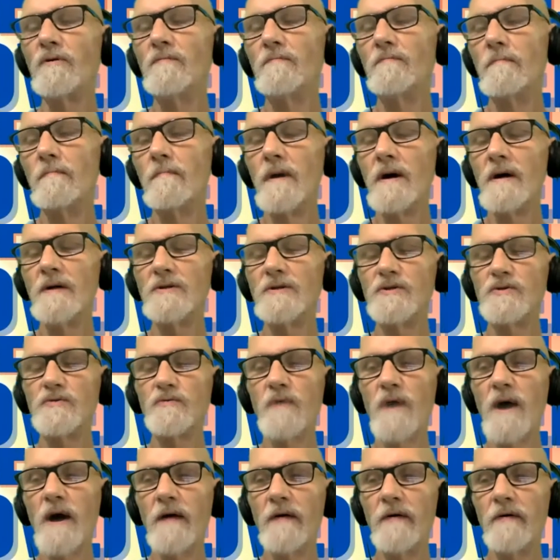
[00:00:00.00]
much
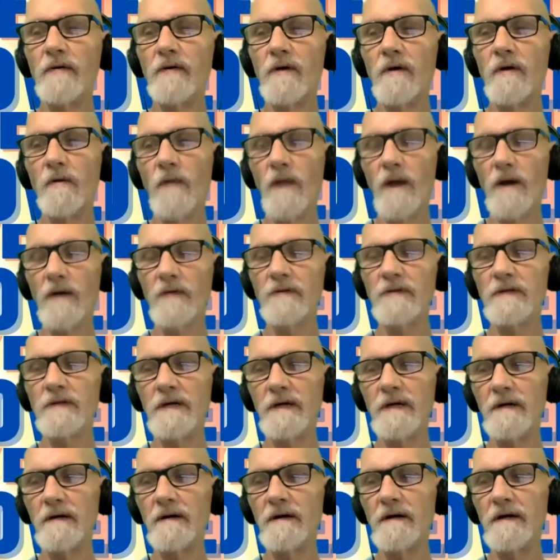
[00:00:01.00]
rather go out
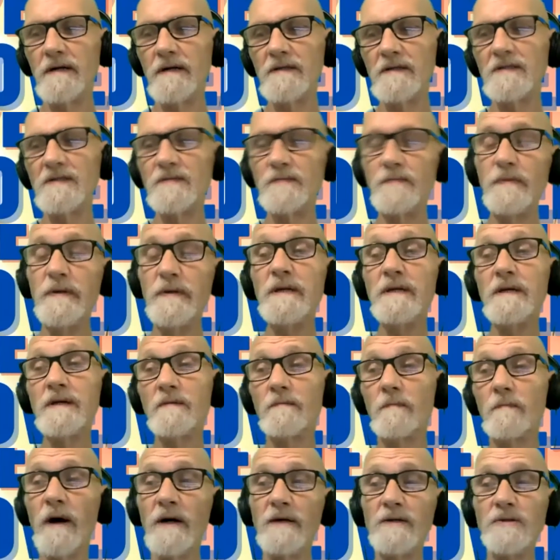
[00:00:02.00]
there and speak
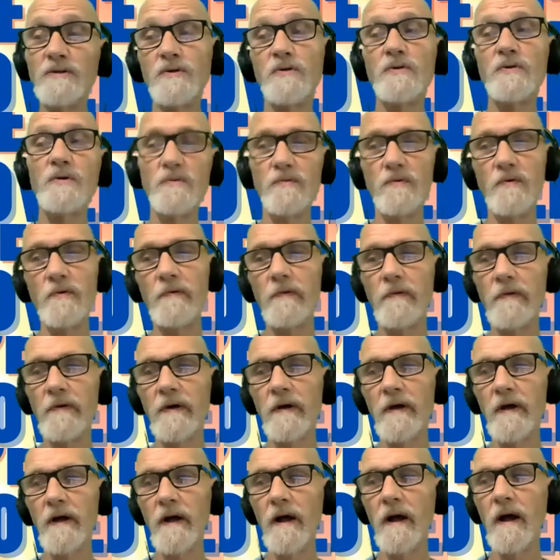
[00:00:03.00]
my truth
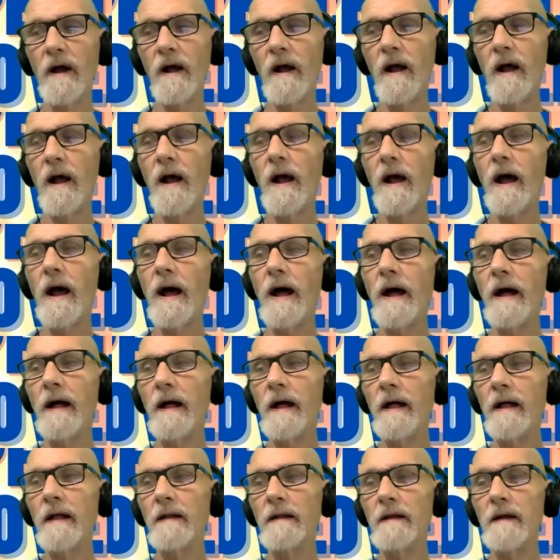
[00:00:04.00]

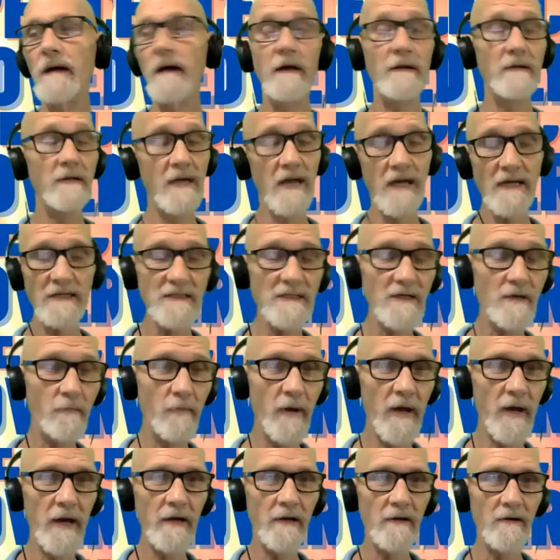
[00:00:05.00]
and get some
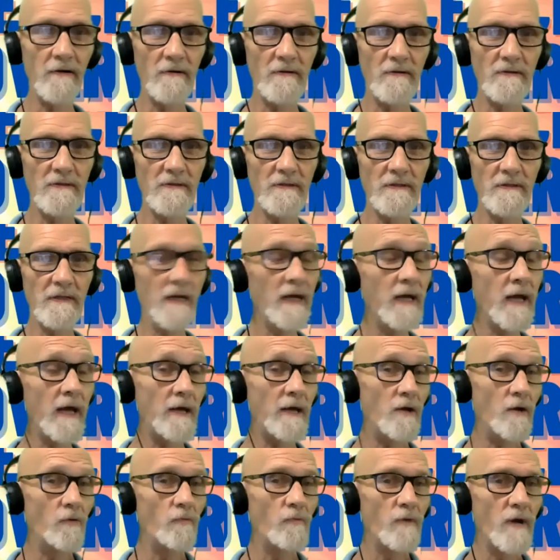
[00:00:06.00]
haters than get
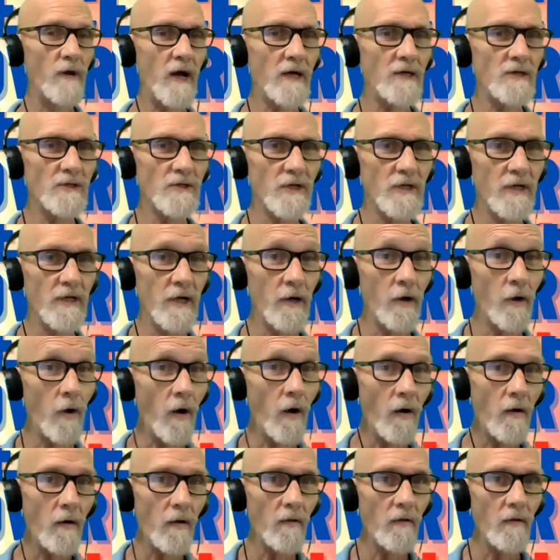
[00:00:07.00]
no reaction at
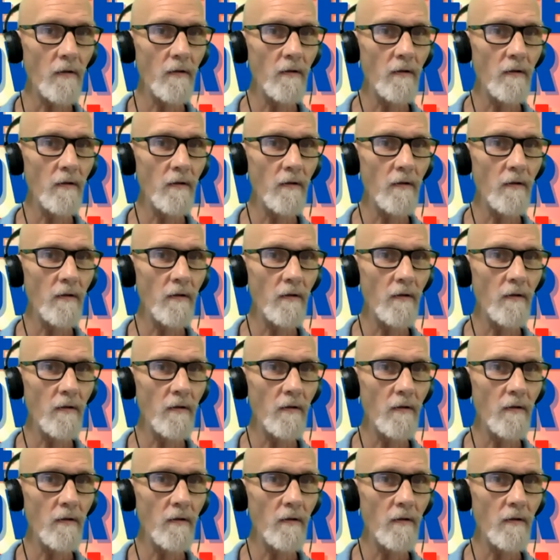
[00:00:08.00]
all.